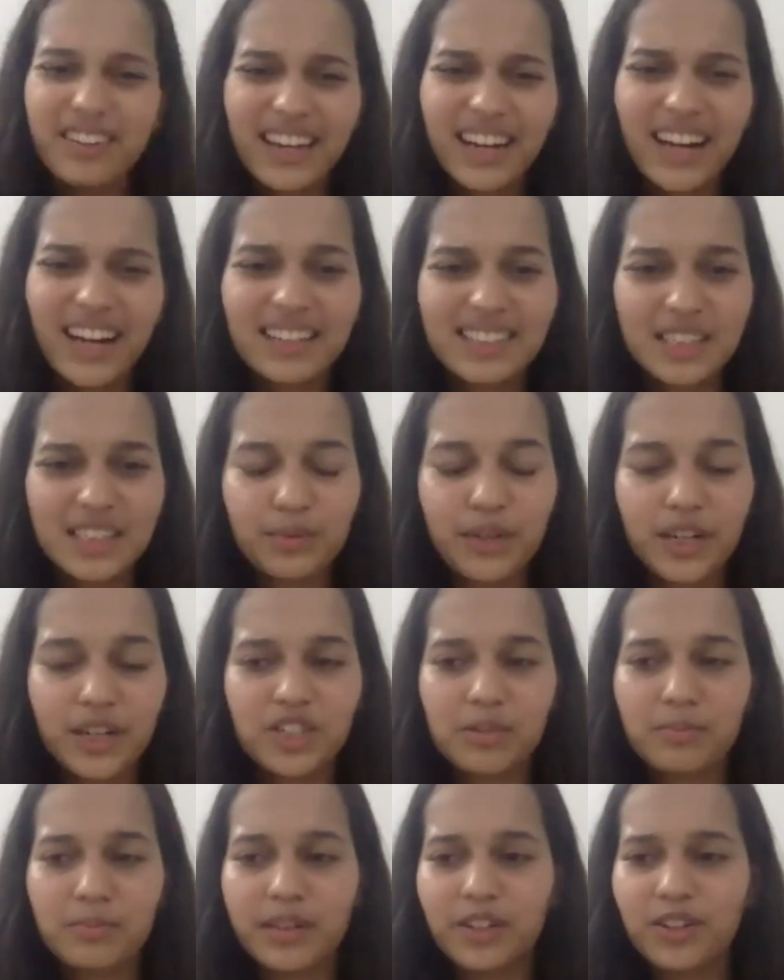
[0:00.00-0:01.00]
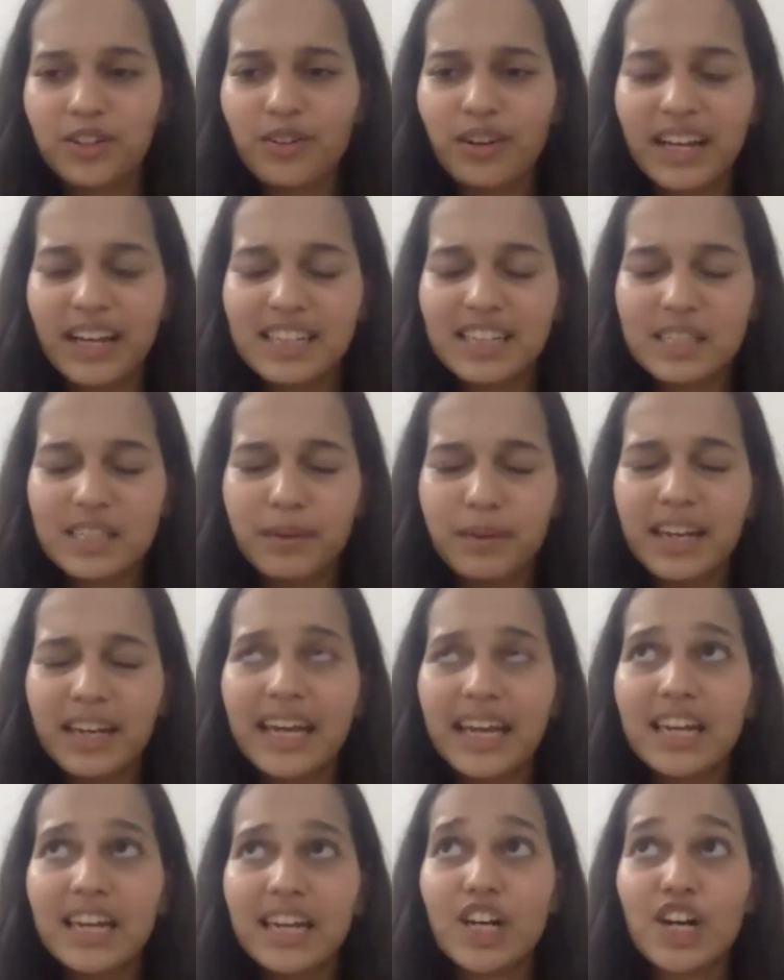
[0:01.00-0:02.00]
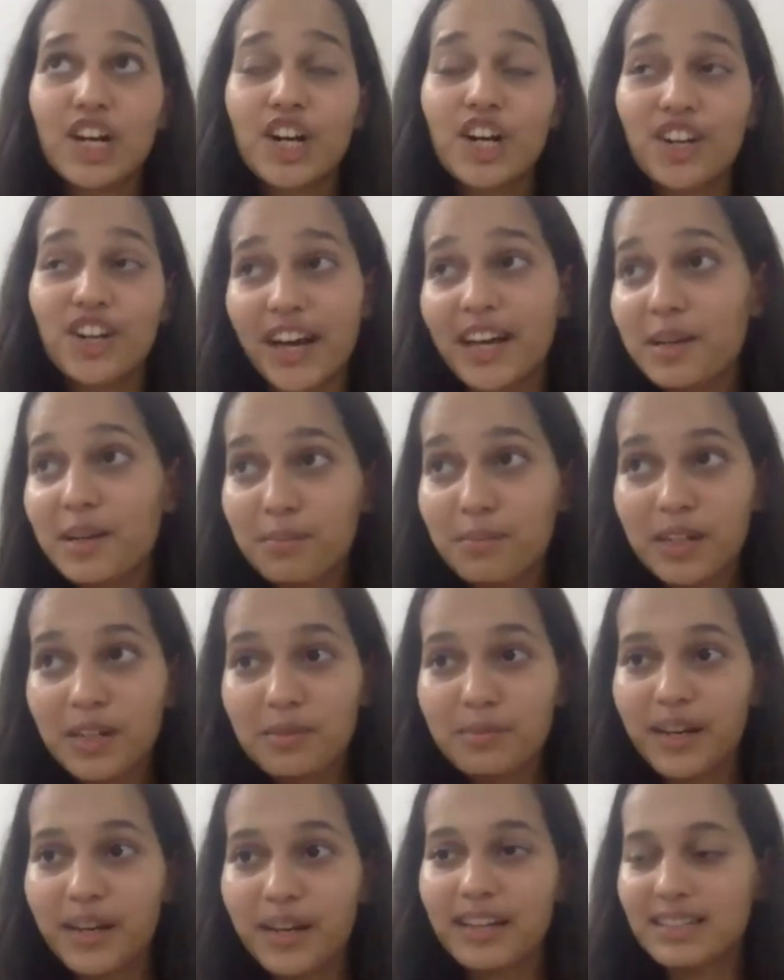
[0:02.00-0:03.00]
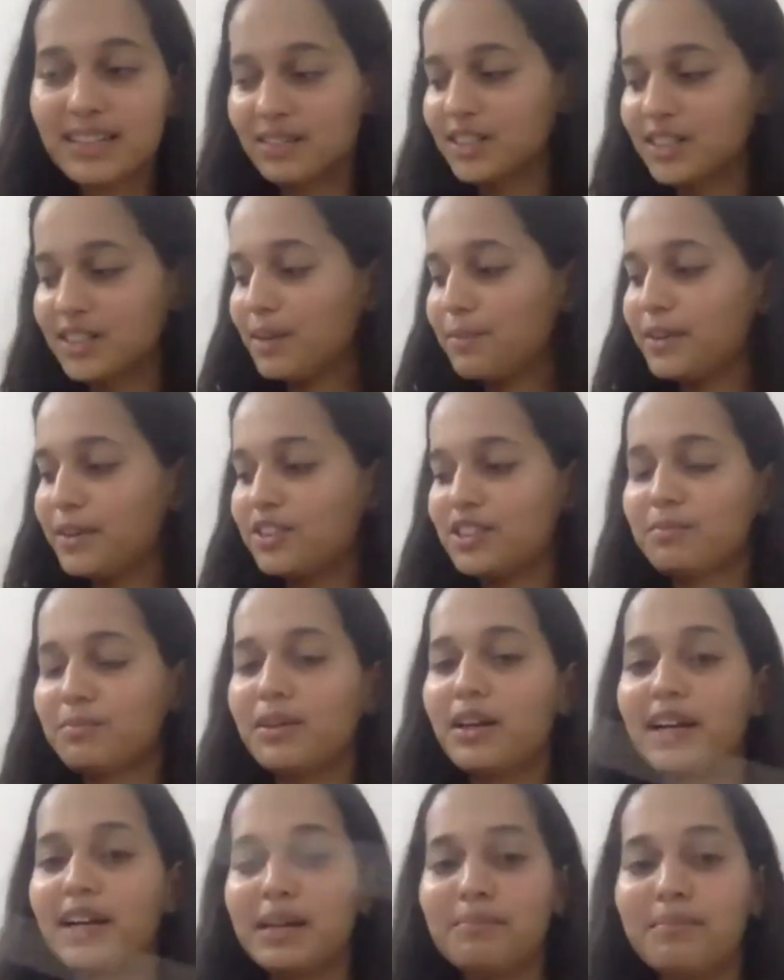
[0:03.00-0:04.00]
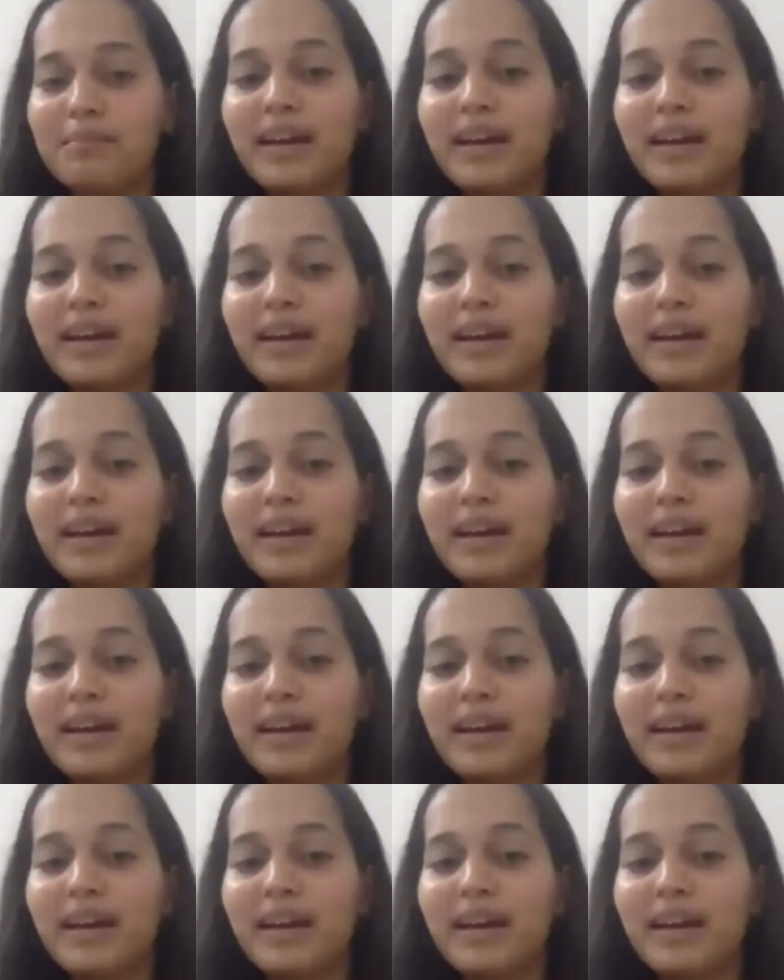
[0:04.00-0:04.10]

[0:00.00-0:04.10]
get asked this question, but you know, it's been incredible because let me just plug in